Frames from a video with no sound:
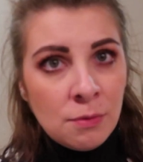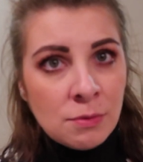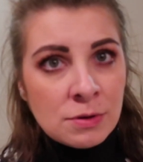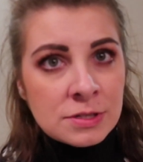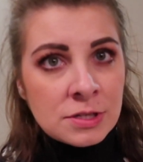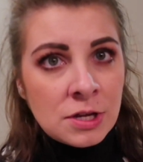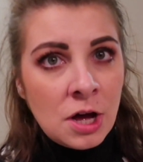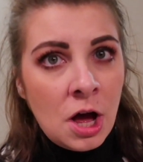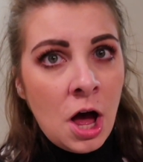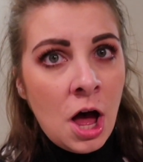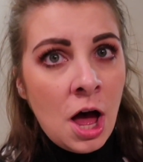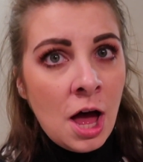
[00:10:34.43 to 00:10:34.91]
it
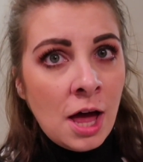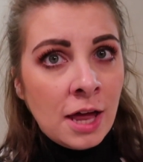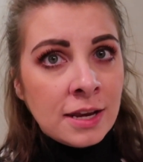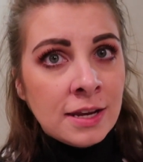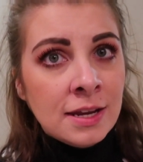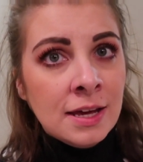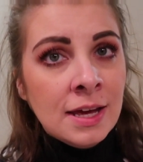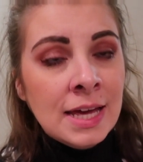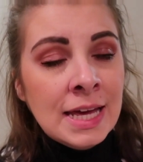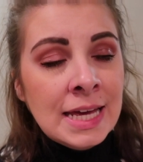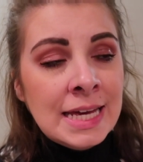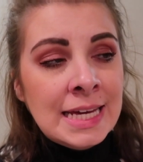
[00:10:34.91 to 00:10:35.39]
was
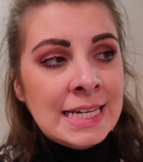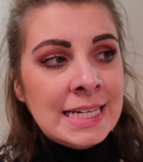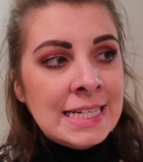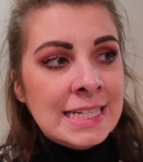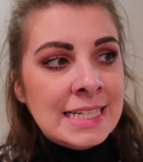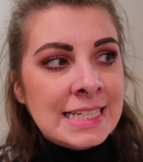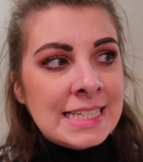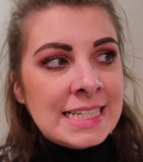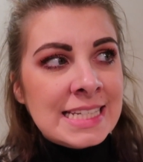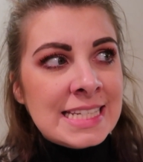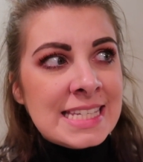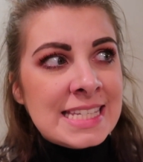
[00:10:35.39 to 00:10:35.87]
on
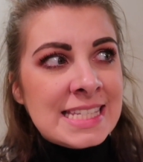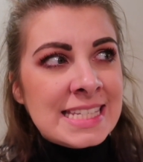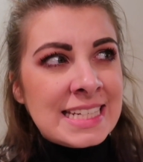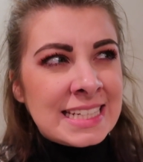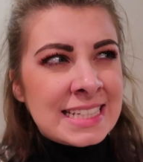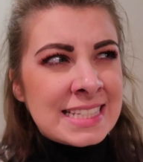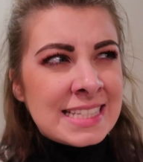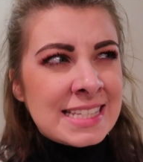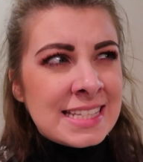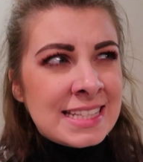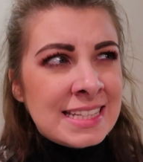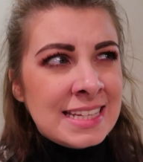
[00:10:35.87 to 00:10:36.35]

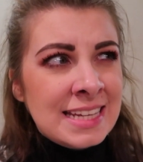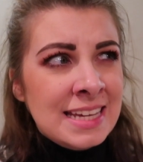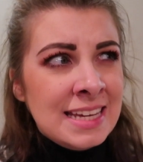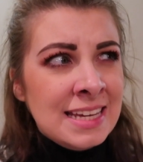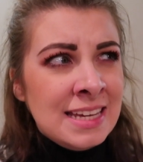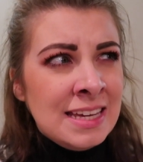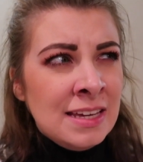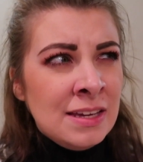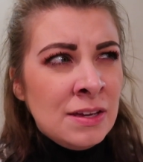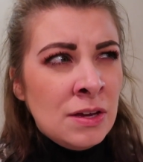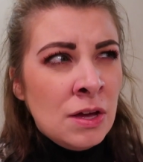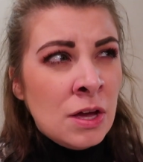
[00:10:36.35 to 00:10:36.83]

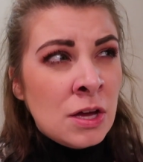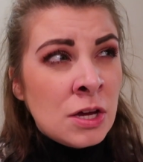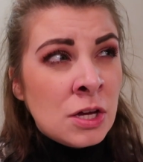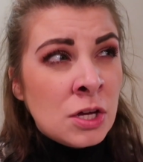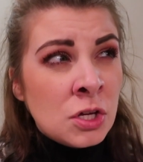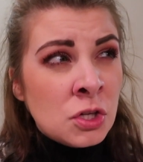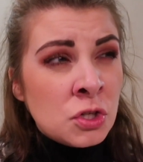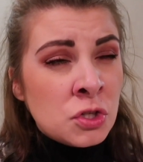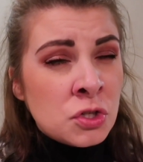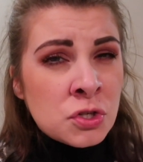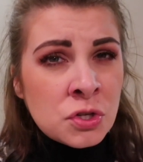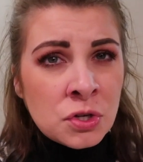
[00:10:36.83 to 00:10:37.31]

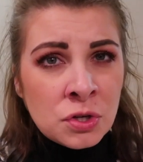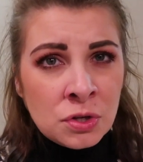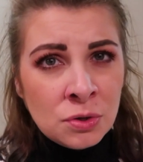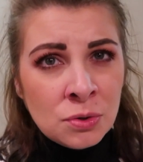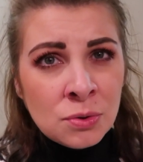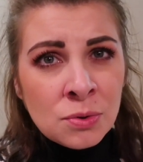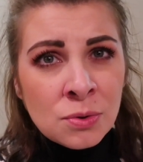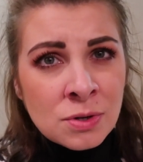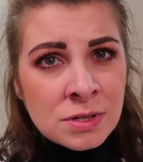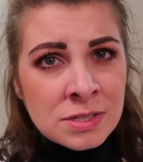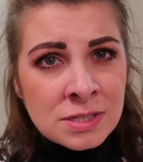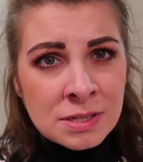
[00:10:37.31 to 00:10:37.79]

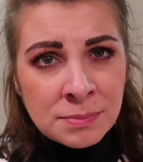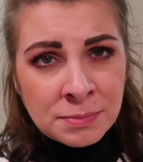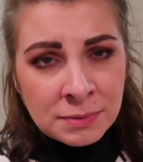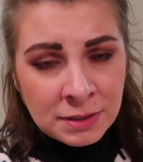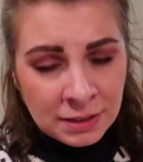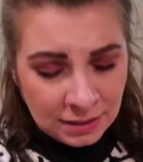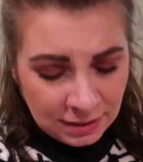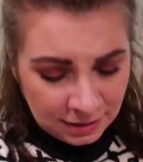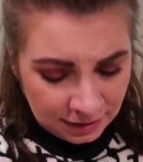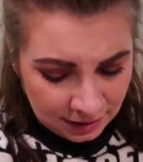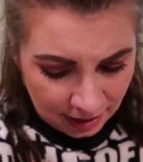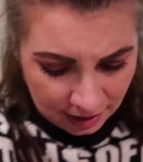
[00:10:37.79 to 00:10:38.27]
62 or
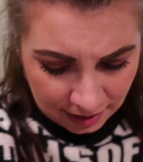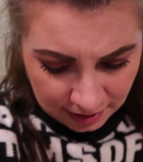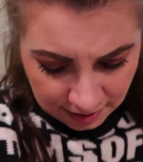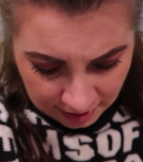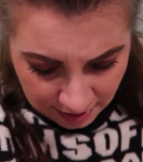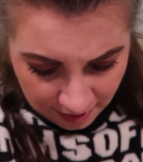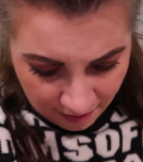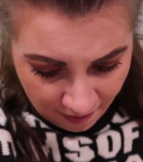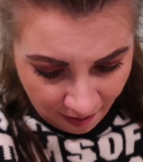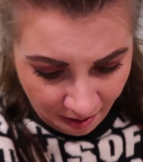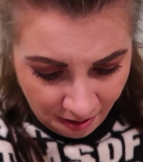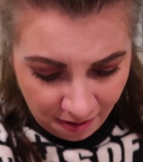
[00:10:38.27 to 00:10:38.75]
something like
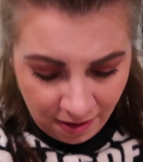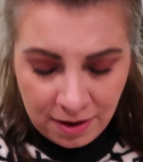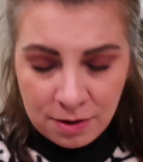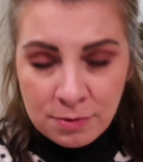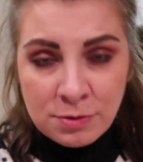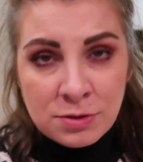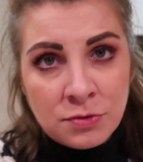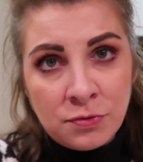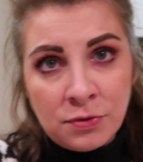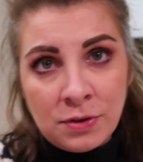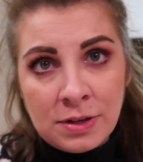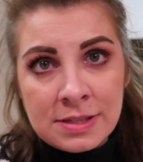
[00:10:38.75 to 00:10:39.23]
that. And it
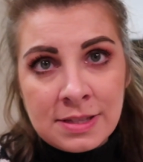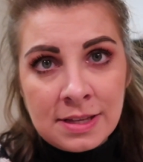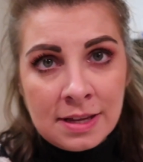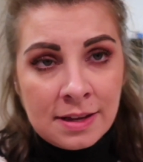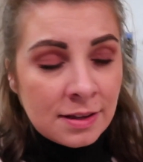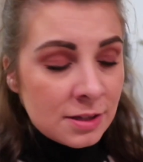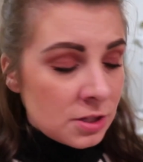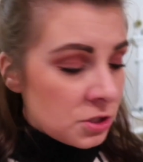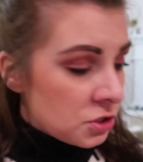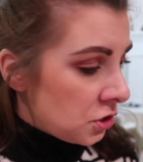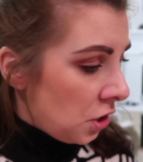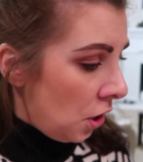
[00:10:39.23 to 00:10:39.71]
was
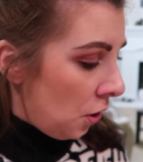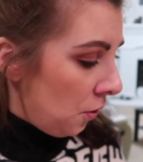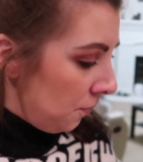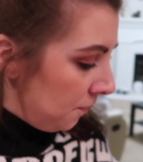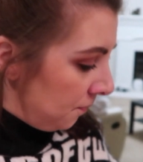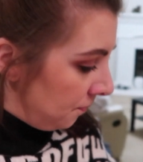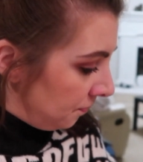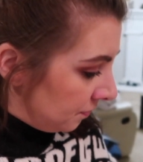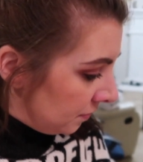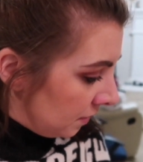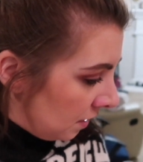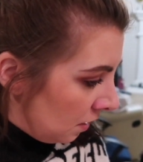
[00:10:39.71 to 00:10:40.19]
freezing. So
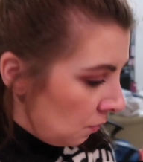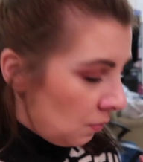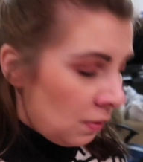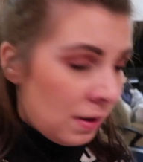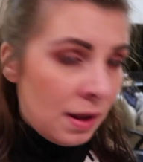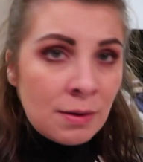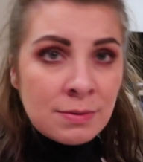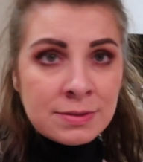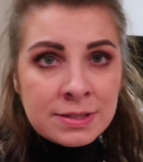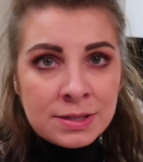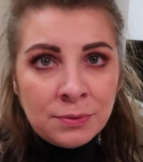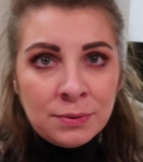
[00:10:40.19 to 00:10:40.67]

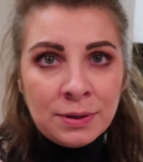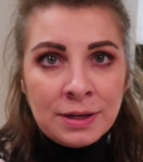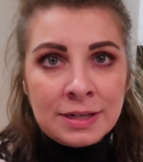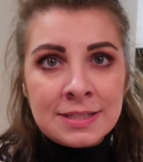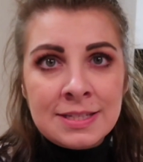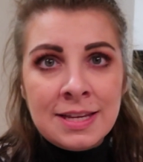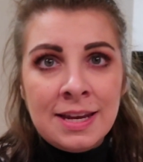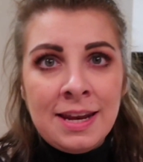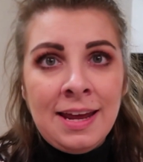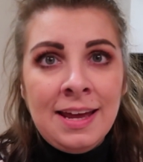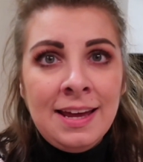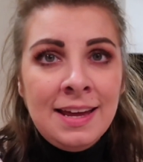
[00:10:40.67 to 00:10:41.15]
while I was at
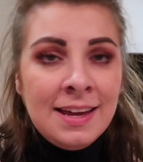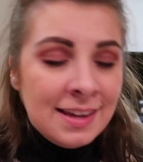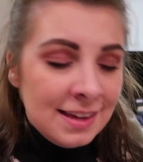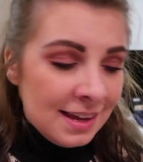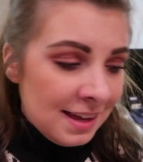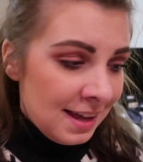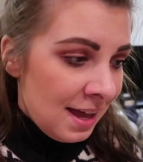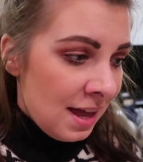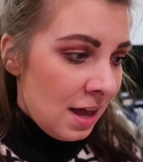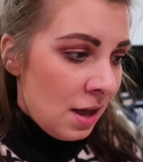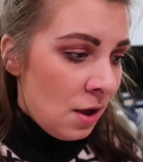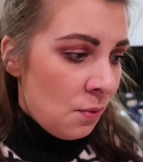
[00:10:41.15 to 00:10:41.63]
work
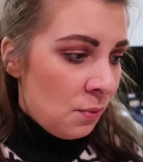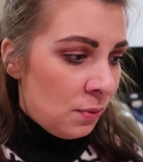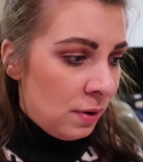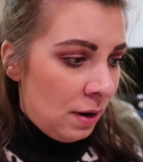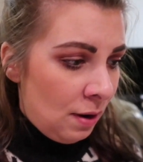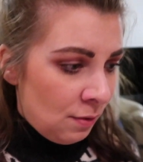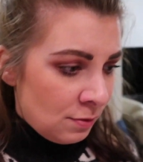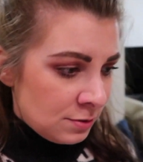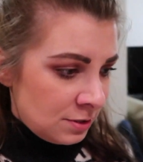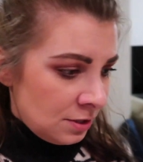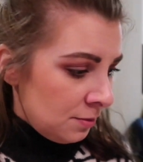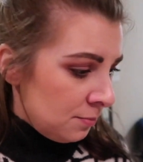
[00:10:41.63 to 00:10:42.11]
today, when
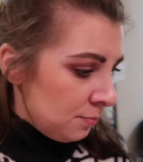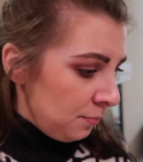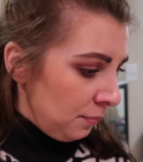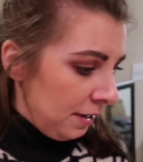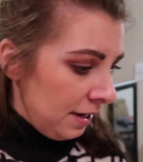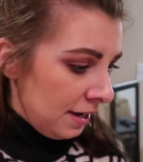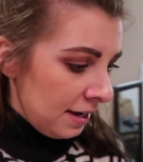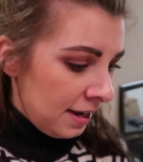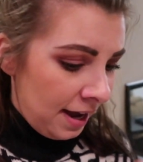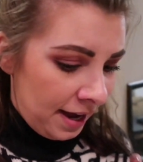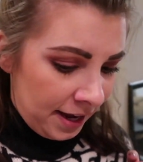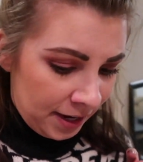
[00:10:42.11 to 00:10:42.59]
I was on
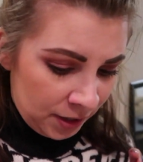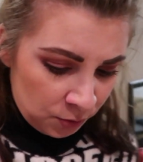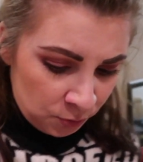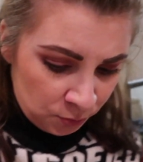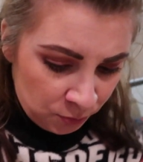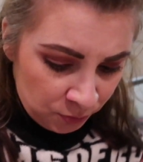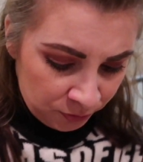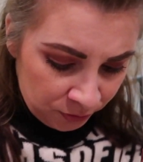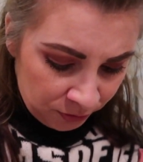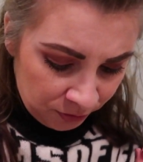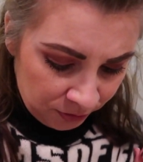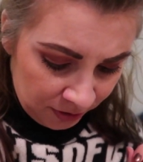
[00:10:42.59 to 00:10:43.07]
break, I
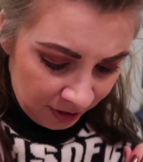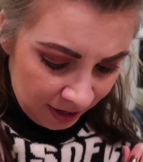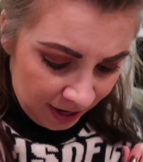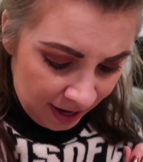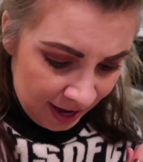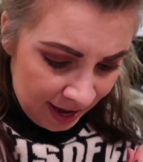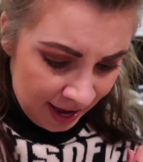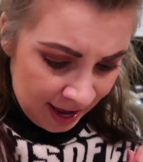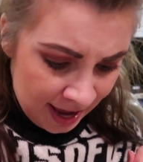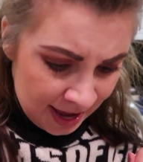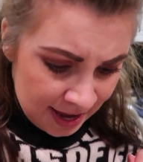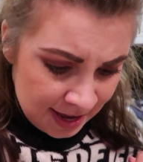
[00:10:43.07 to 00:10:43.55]
ordered
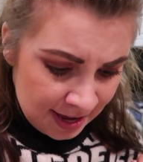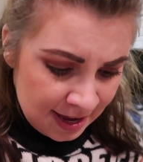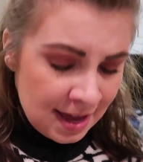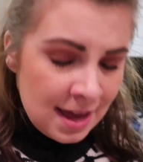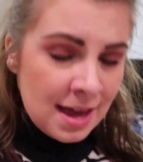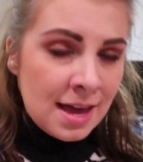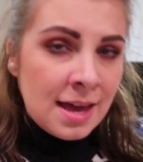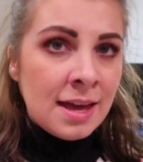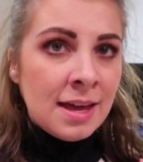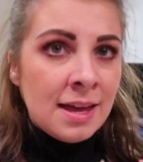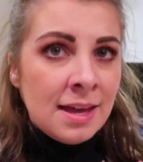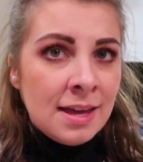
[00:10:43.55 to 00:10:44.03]
a
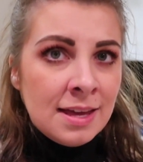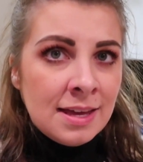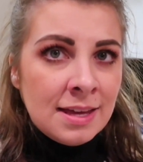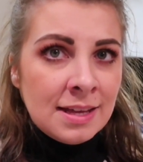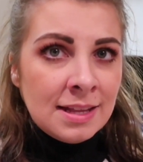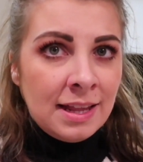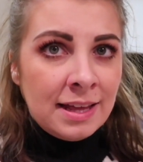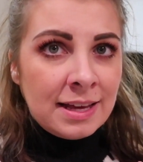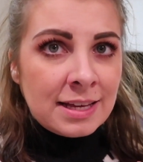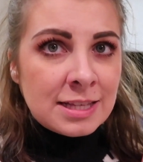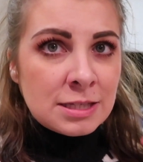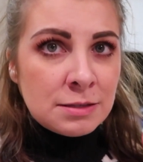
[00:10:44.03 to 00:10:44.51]

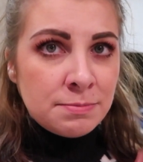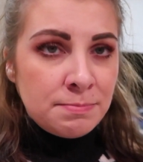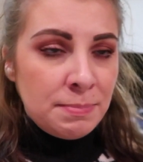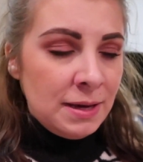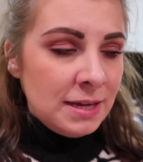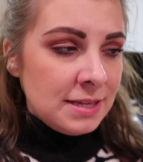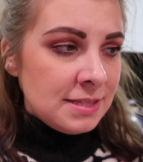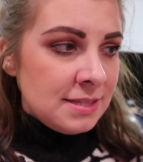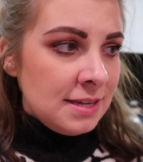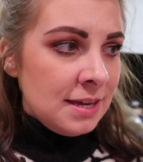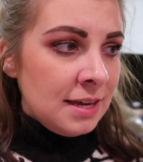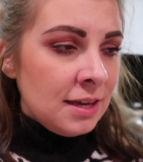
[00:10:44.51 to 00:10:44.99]
like
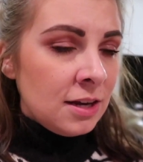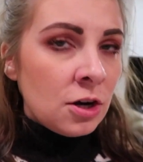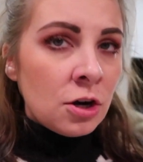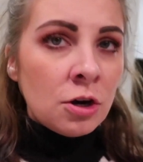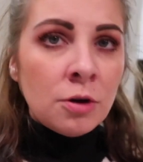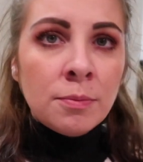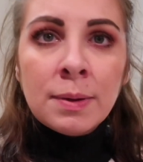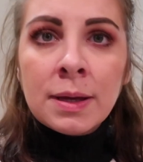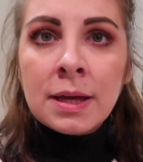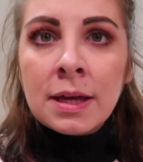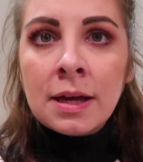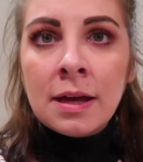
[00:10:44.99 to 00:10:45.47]
space
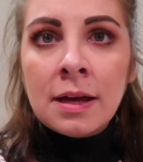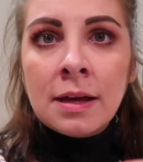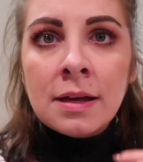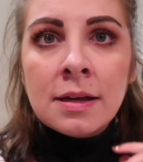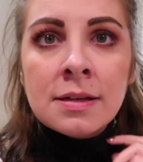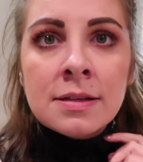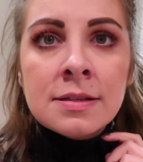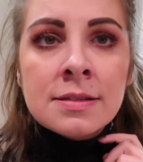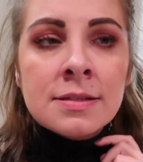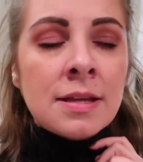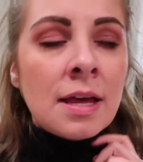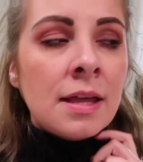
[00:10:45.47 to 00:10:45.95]
heater
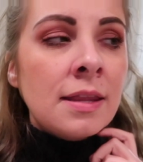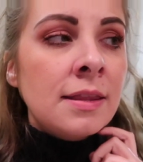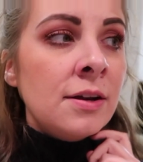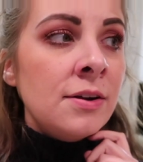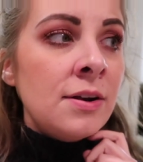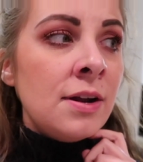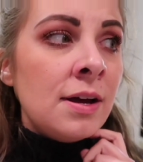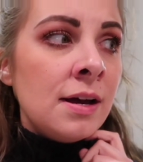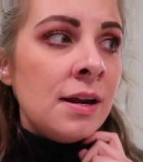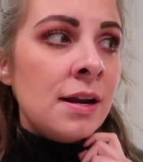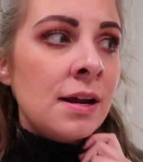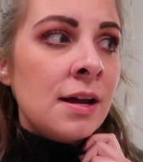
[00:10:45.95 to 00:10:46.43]
because
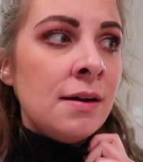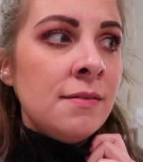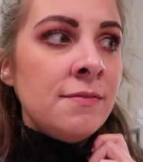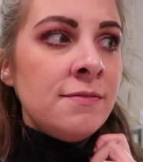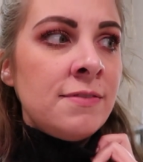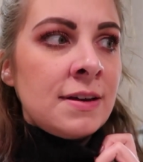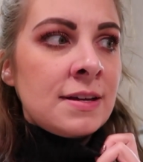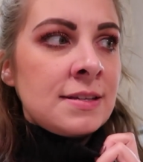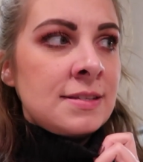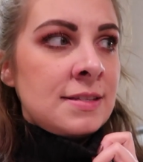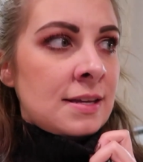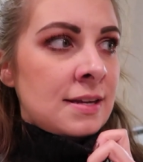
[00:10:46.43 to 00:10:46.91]
they're not gonna come
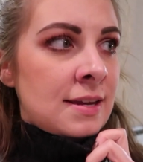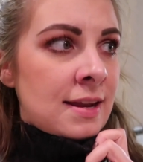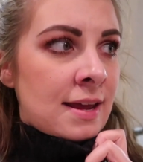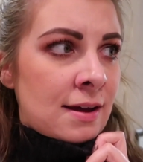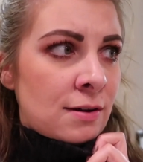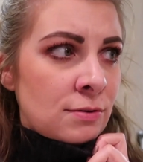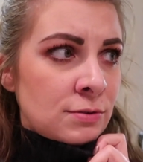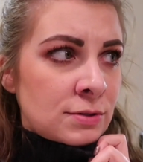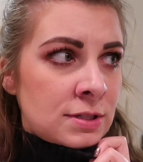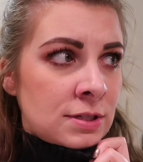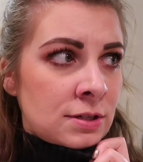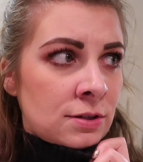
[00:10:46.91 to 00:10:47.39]
fix it
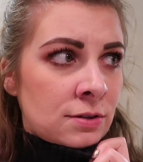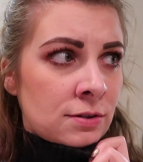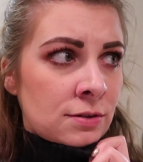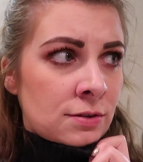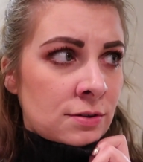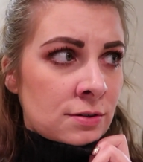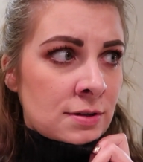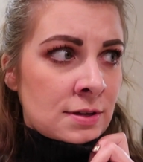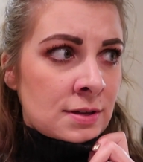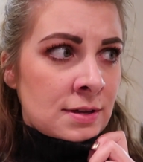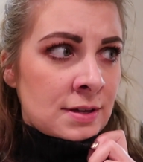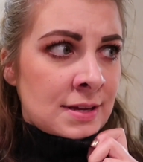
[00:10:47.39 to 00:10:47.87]
now
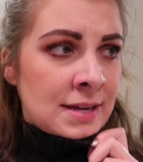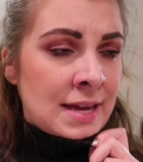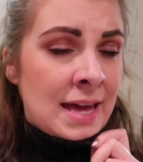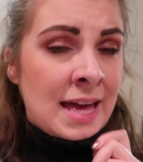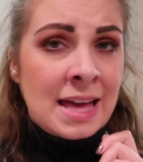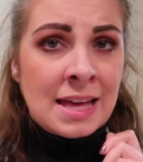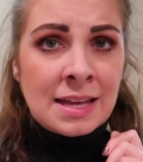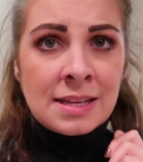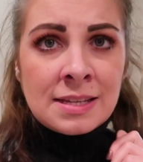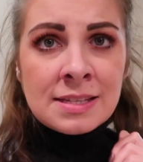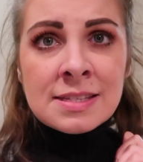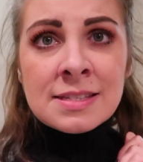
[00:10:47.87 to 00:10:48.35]
till
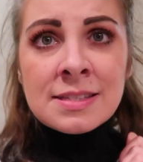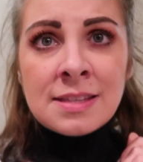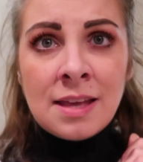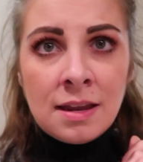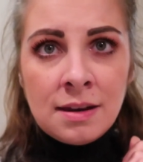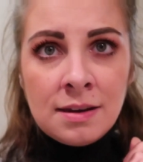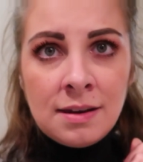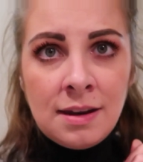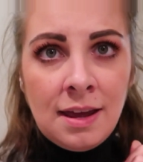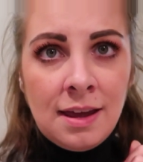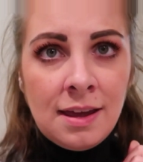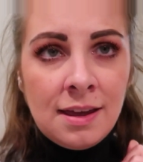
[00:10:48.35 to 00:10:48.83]

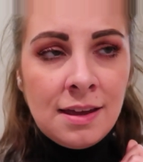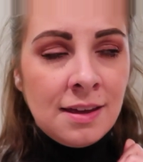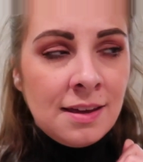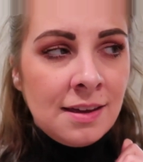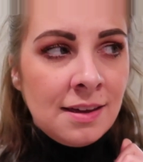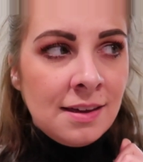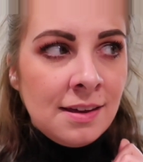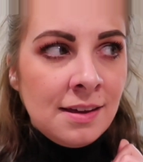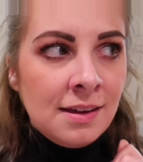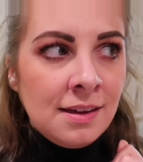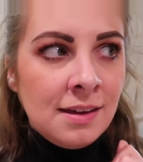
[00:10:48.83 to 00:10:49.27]
Sunday.